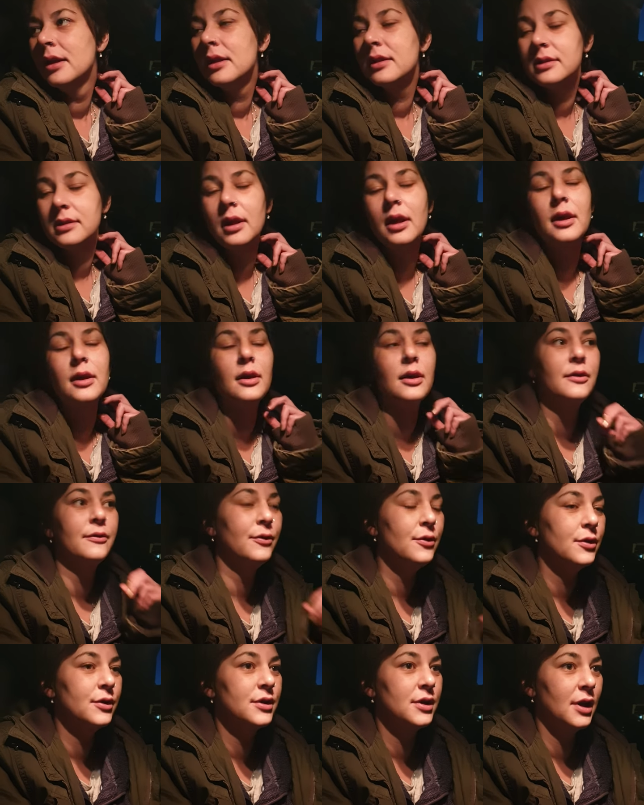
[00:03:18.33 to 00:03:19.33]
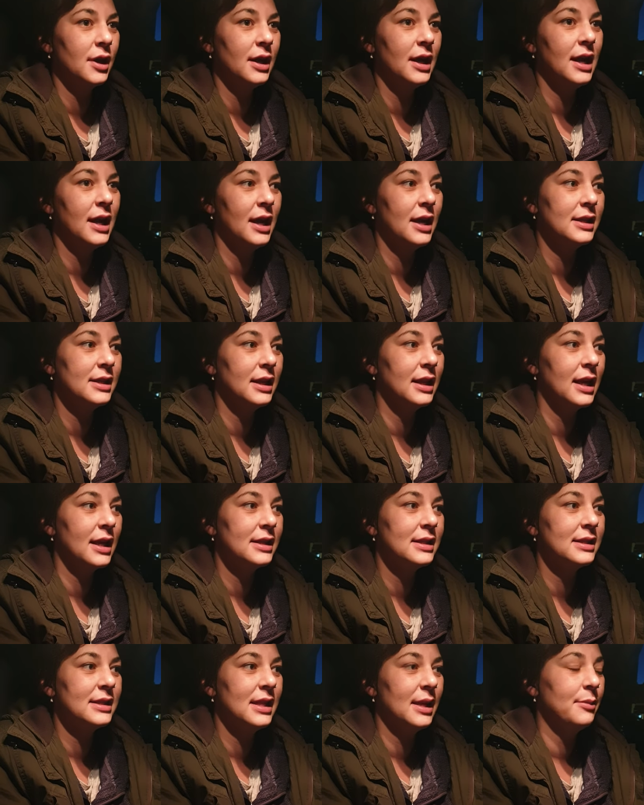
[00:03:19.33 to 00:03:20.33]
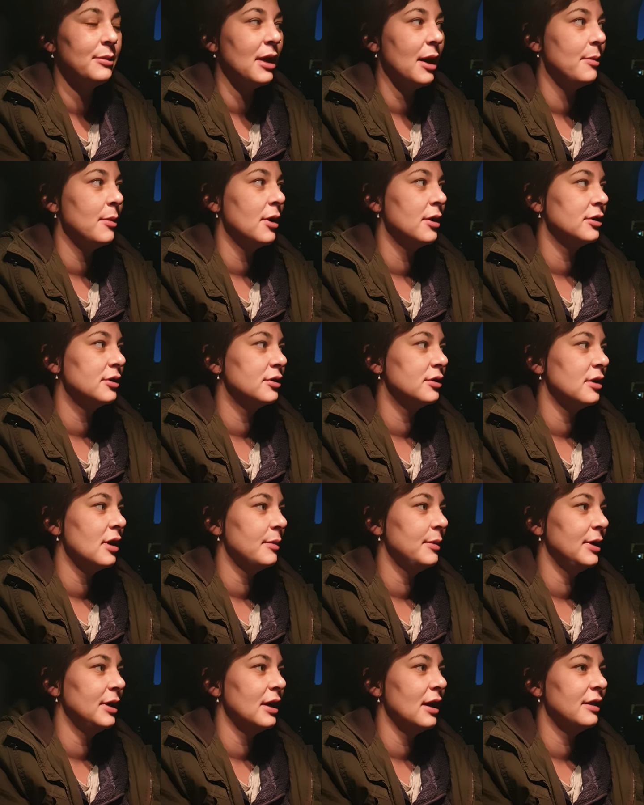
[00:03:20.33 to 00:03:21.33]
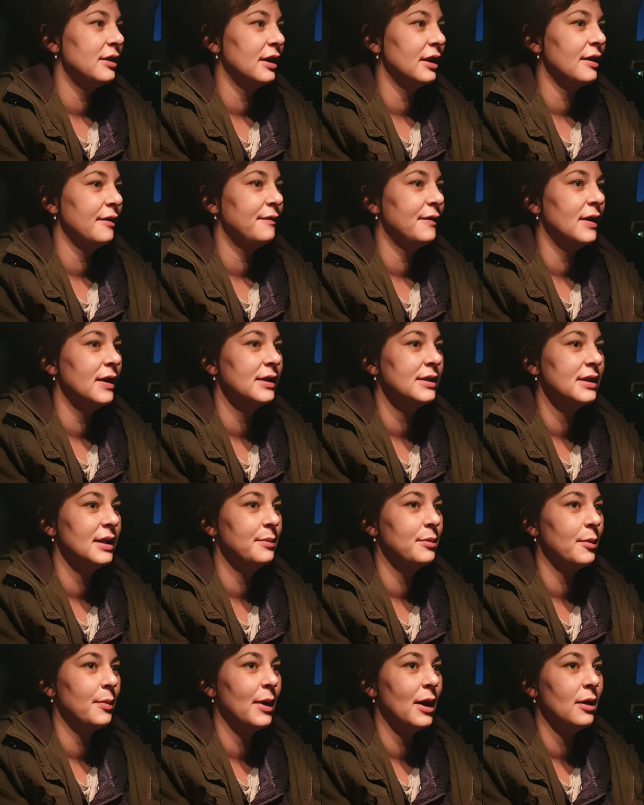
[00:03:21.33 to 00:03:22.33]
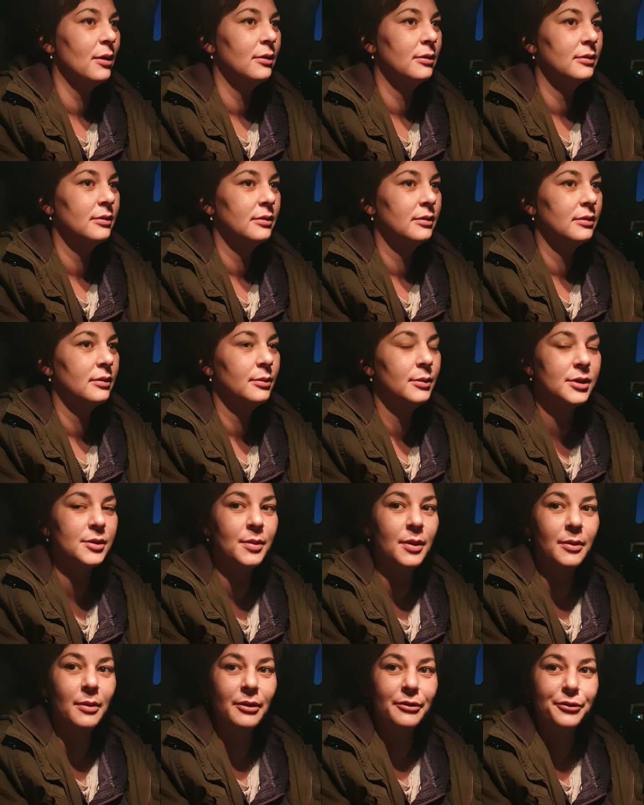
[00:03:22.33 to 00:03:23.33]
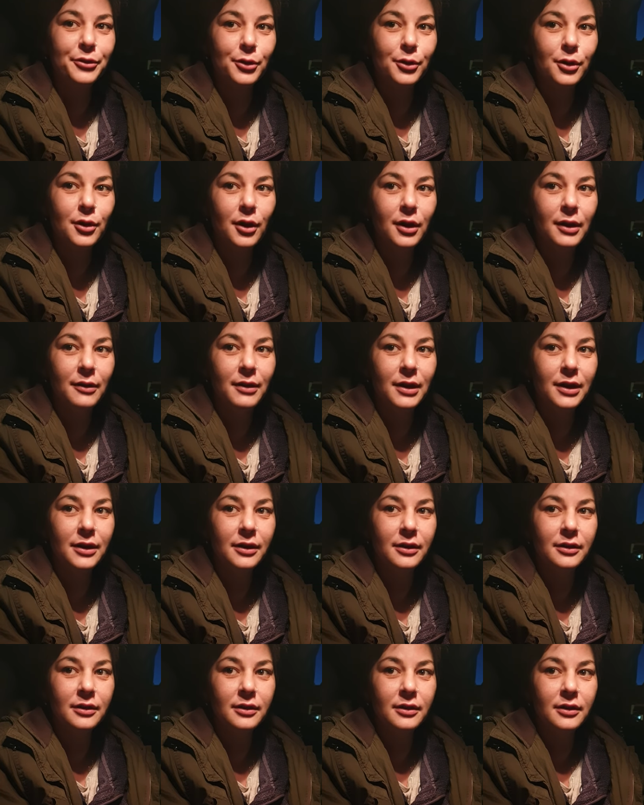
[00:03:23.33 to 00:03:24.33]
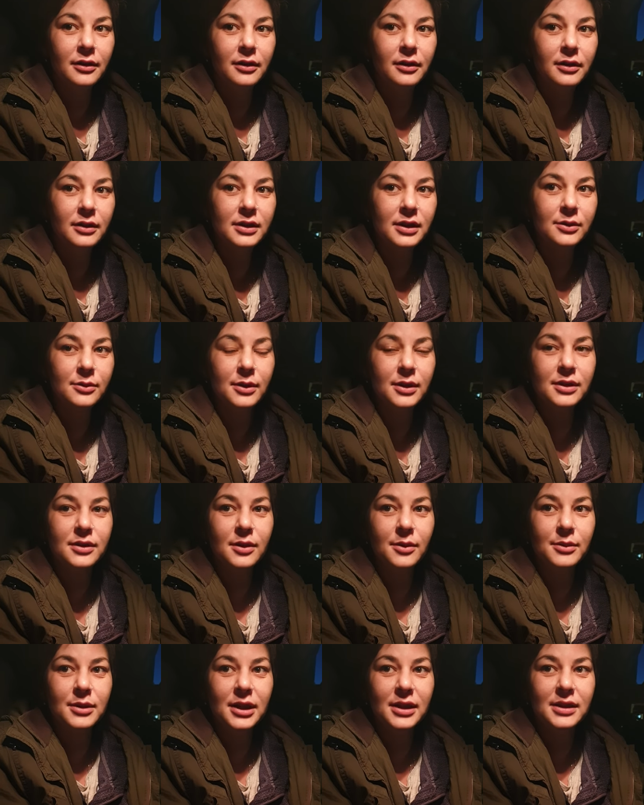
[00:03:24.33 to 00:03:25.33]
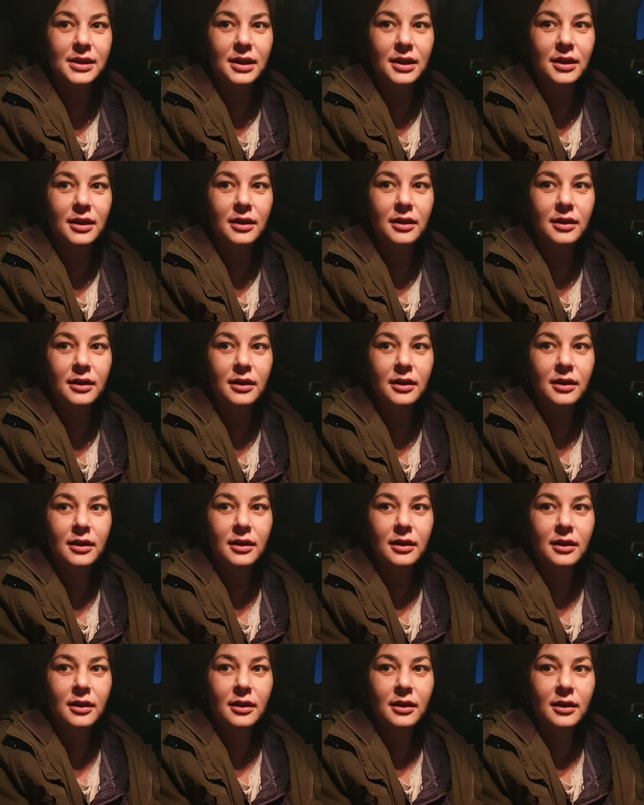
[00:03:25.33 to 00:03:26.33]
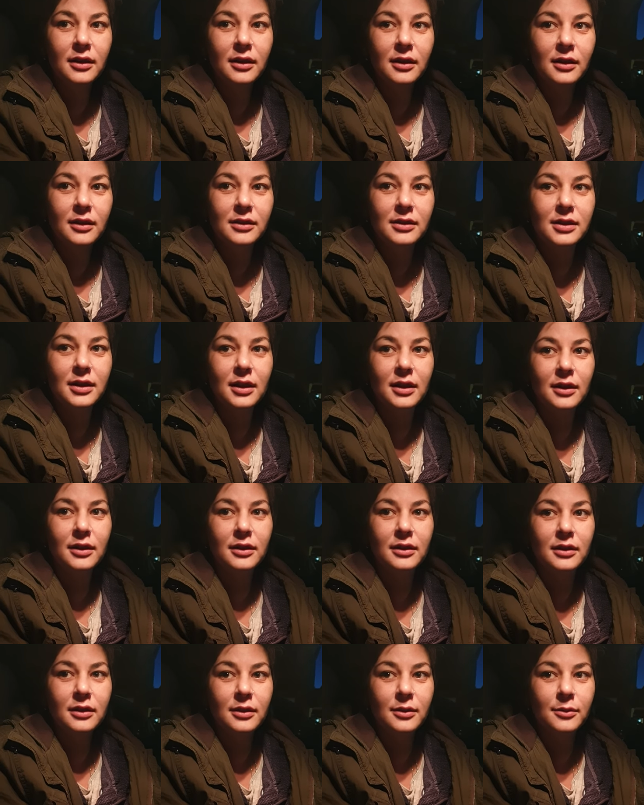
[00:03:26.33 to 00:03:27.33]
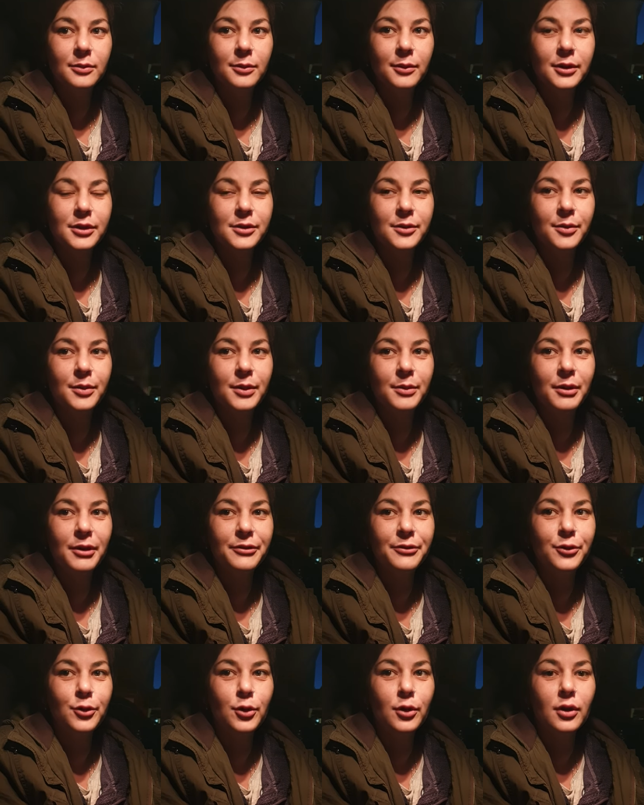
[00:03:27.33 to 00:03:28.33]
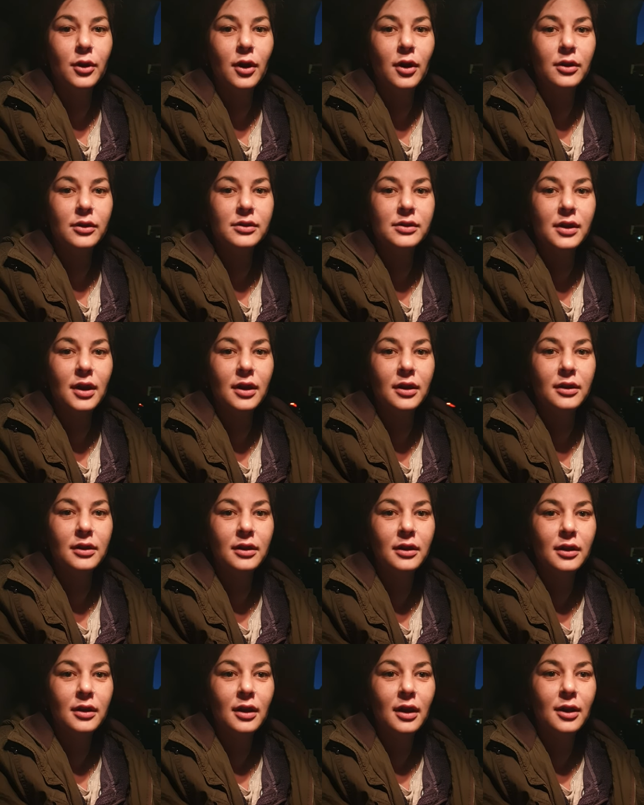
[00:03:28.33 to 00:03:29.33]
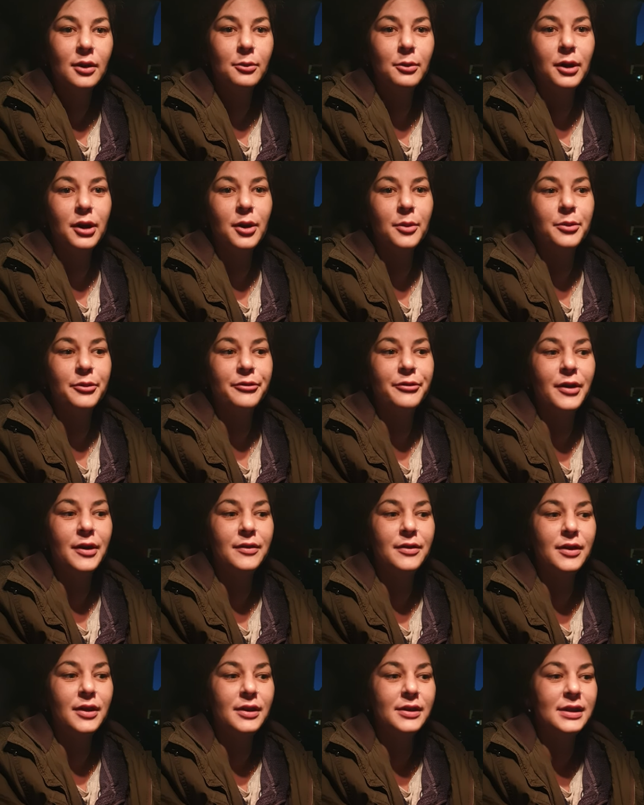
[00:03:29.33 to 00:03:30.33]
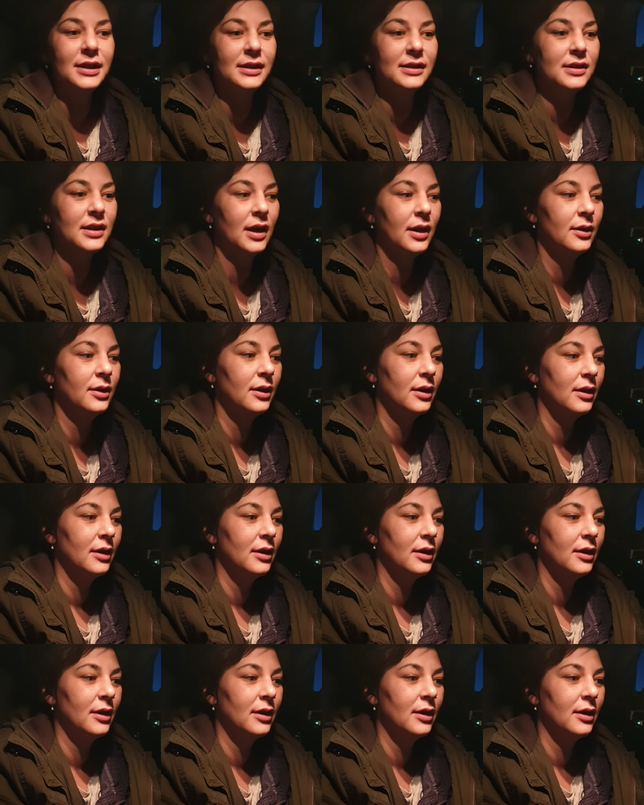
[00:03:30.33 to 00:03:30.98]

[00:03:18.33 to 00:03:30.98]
So unfortunately, I didn't get to sleep that much. I mean, I think I fell asleep about, it must have been about four o'clock, I reckon. So that's why I stopped texting you. So it must have been about four o'clock. So I woke up at 5.30. So I